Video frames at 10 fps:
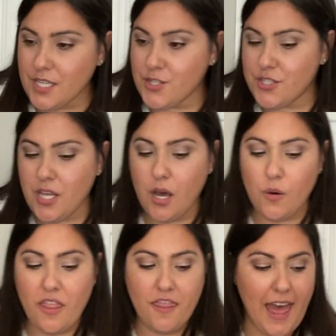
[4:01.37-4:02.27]

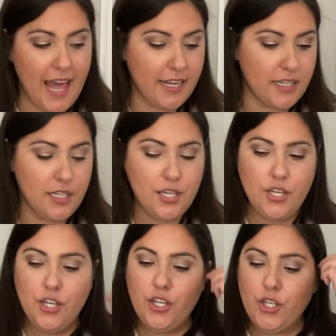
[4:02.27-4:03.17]
So then
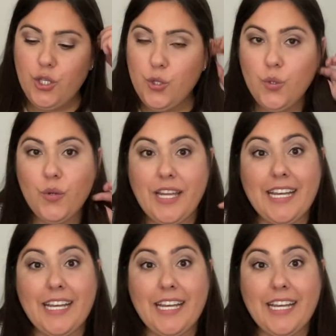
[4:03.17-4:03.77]
you